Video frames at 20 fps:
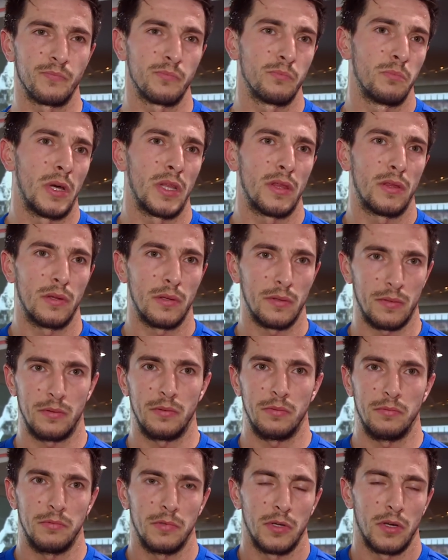but
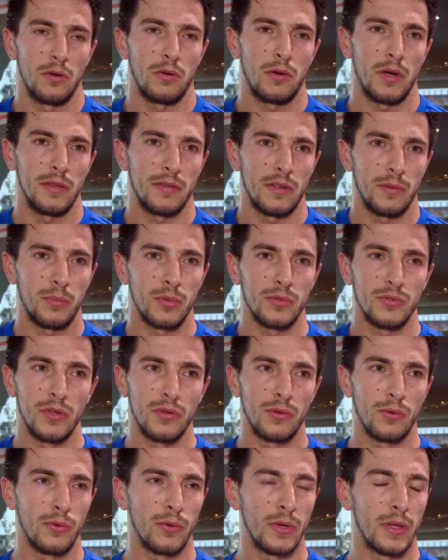we go one hundred
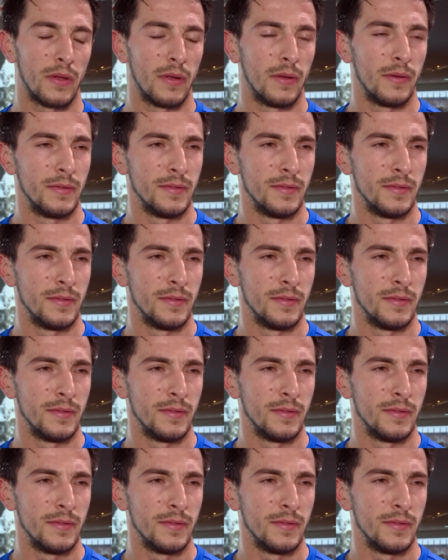percent to win.